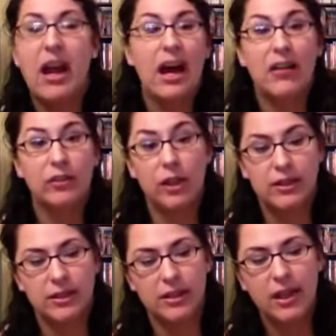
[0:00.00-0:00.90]
I've
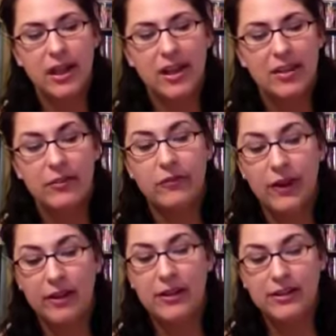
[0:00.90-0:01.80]
lost it. The
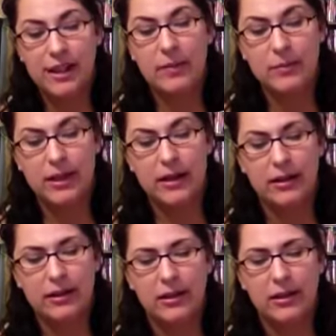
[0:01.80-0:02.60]
very same day.